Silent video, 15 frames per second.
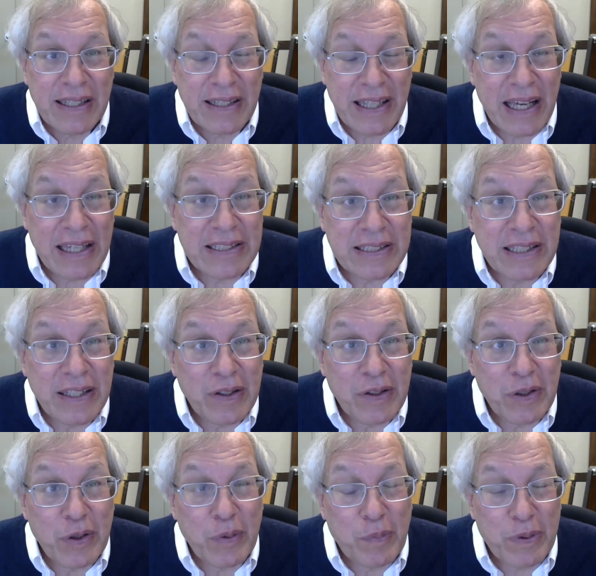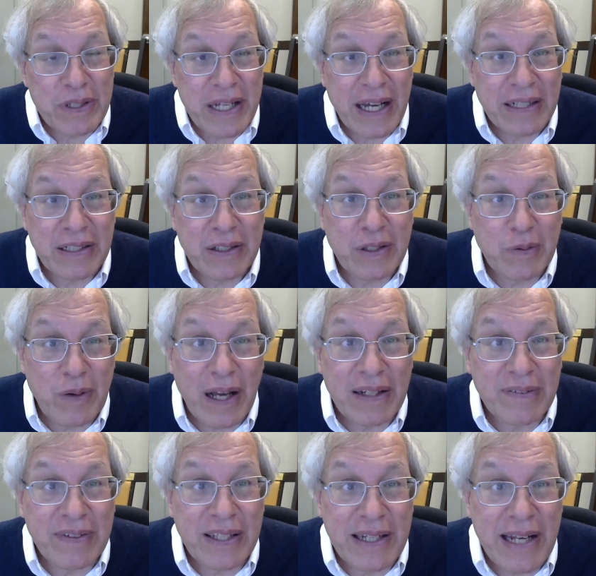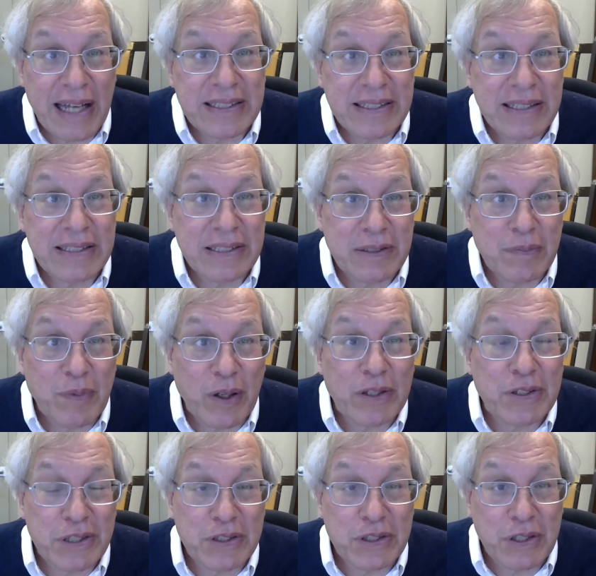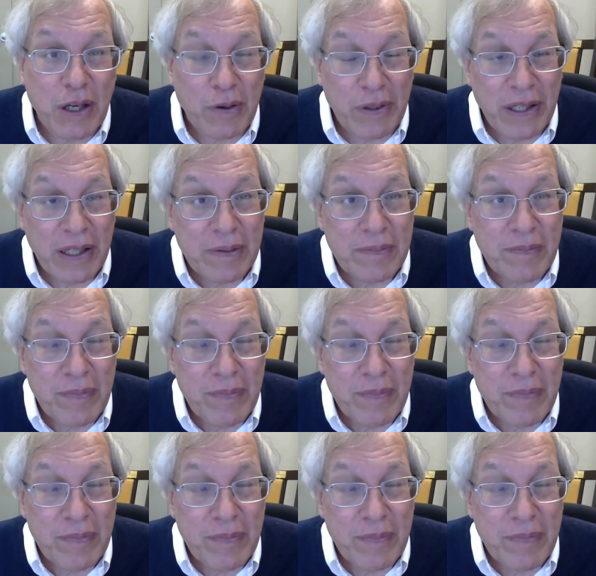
the ACLU protected the right of the Nazis to march in Skokie.